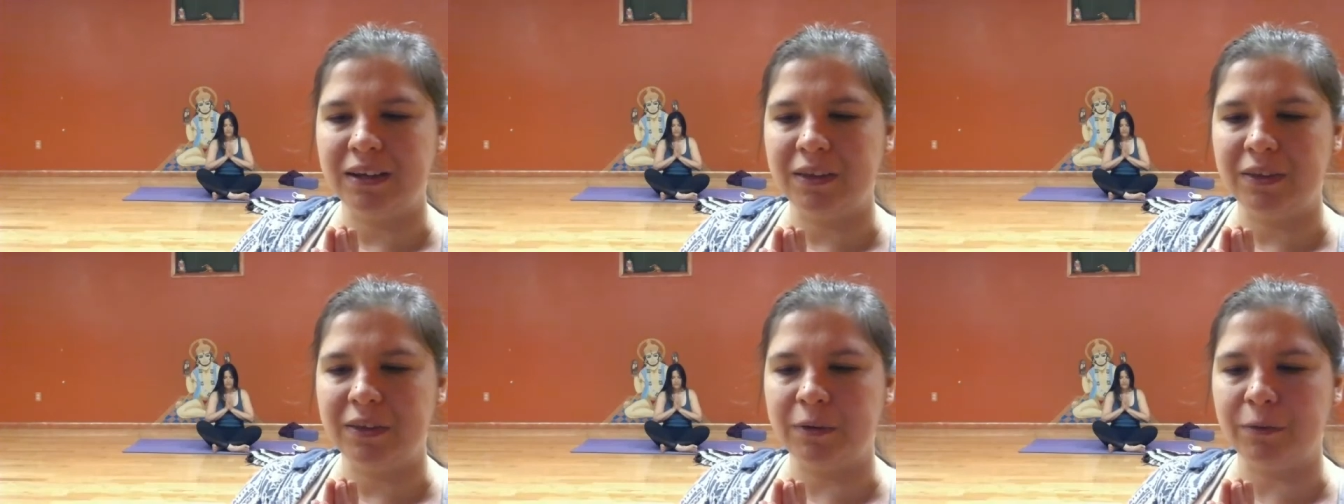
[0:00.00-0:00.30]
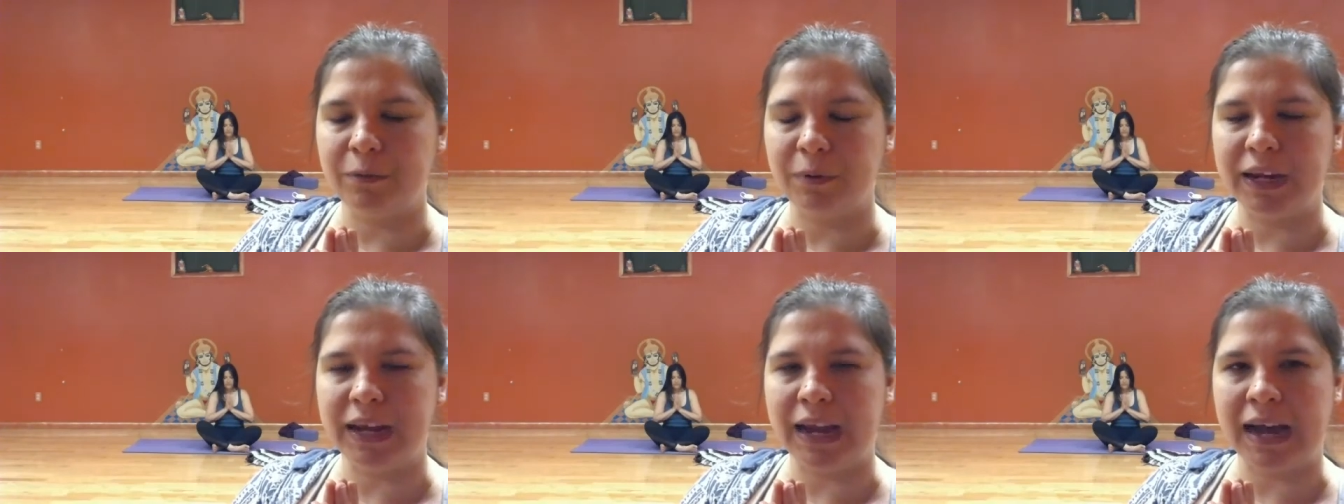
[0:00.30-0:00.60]
the
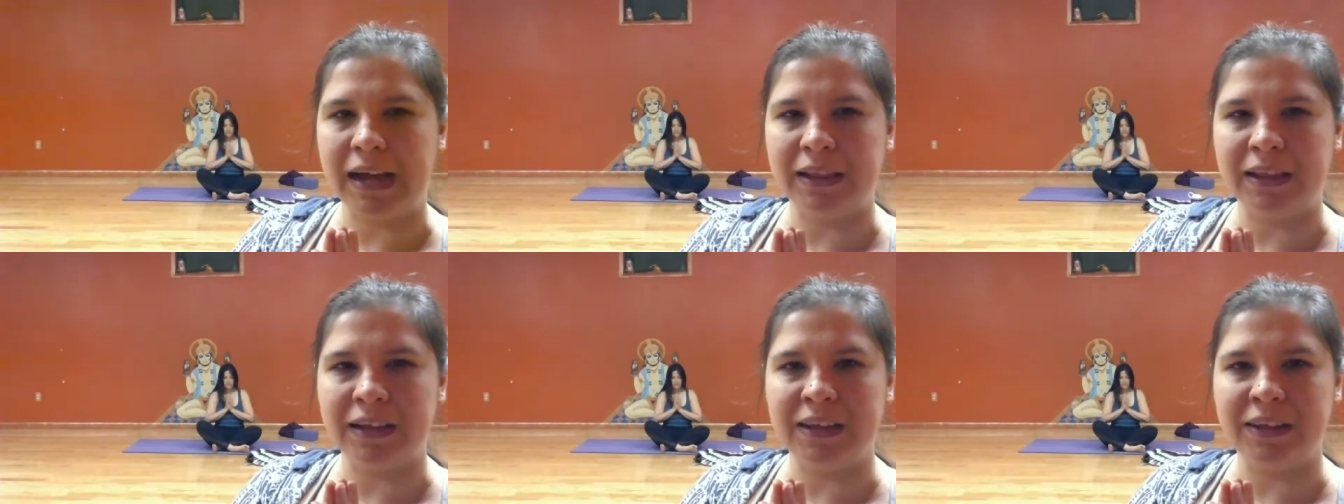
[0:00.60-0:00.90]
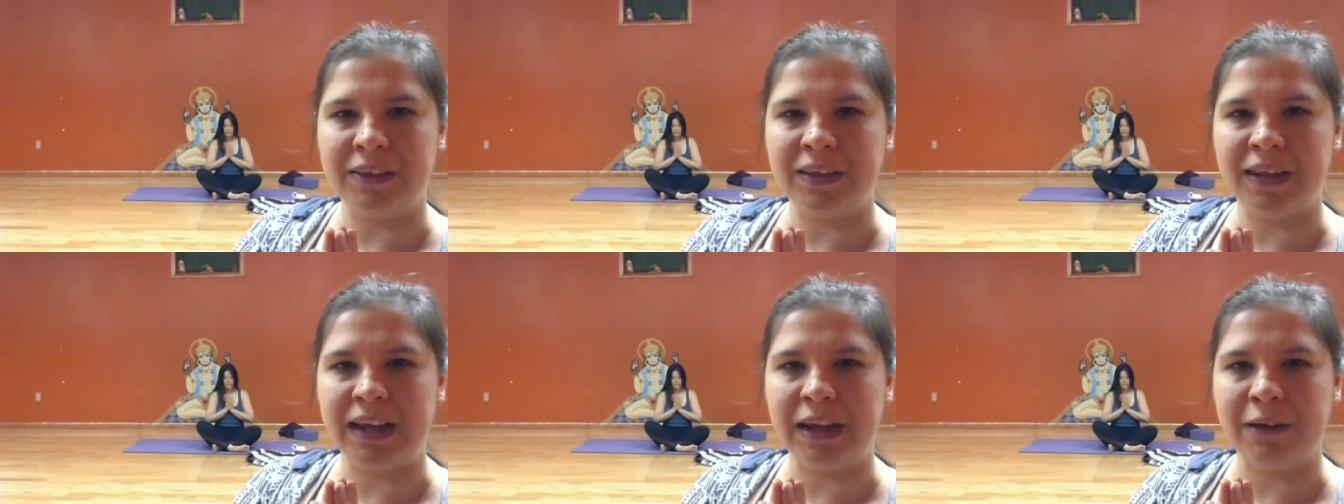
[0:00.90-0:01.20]
reality
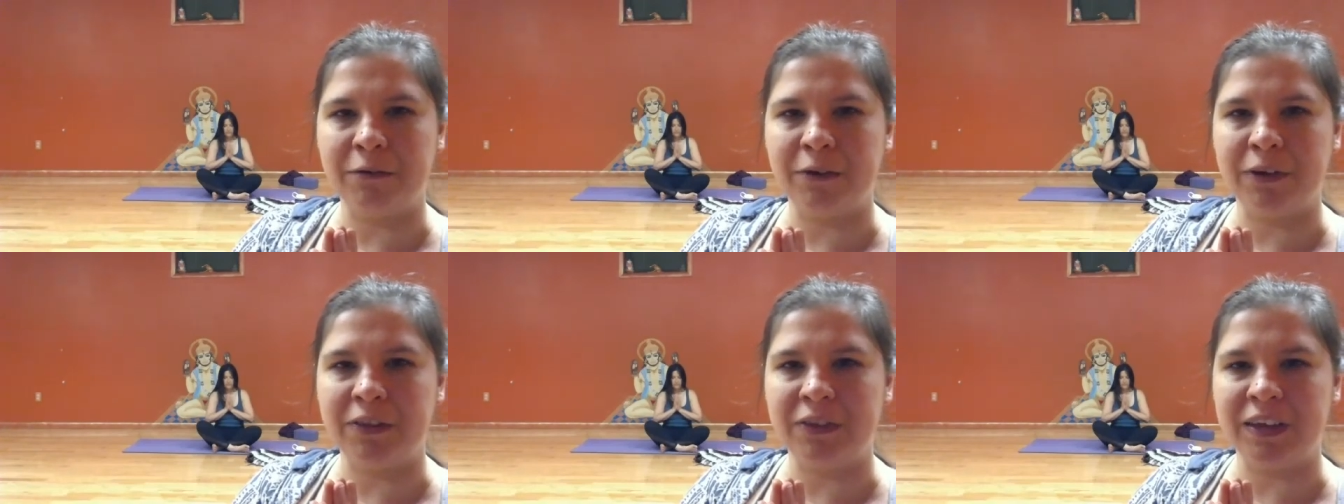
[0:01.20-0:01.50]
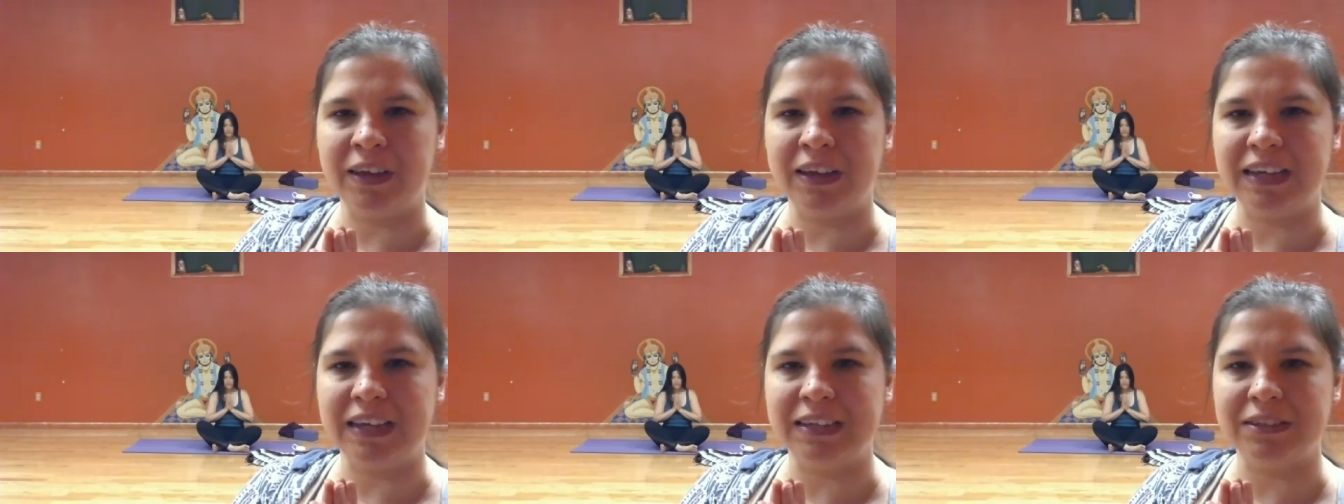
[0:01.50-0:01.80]
that
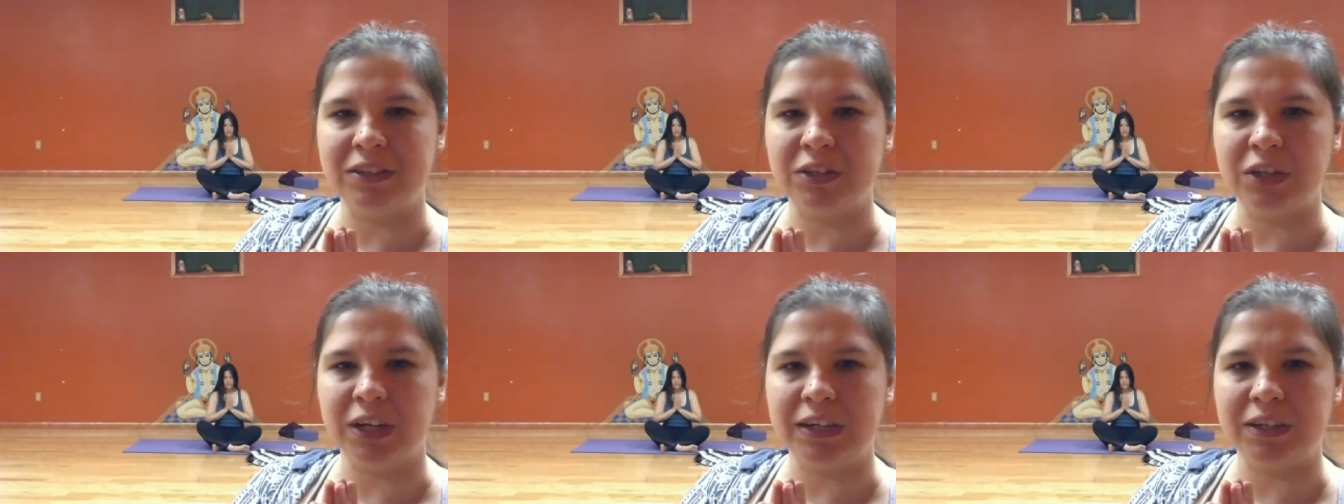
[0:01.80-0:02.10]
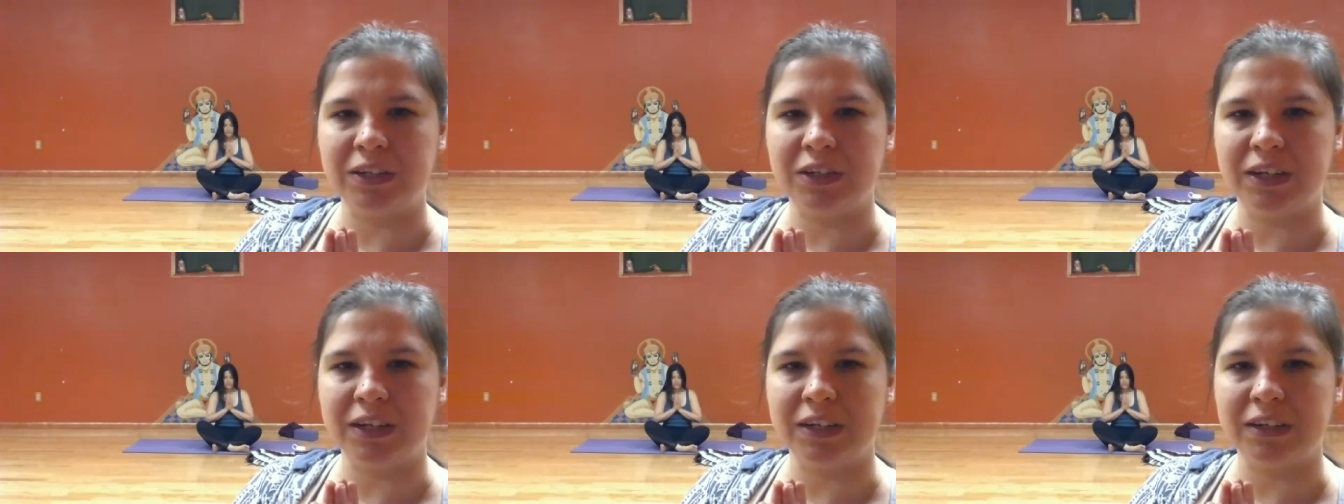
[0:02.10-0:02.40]
everything is
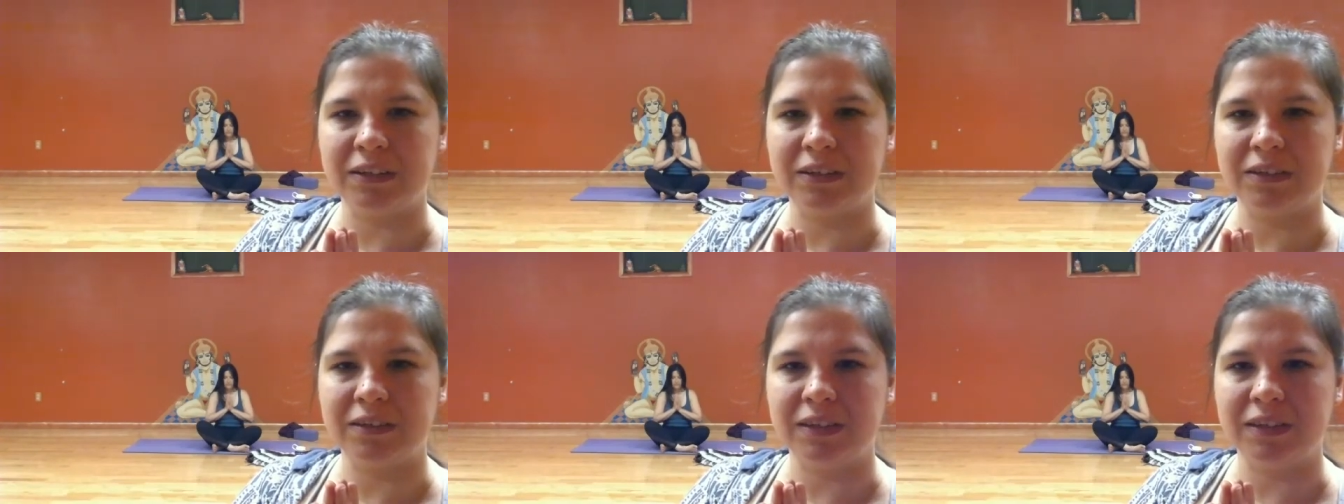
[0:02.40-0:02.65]
changing.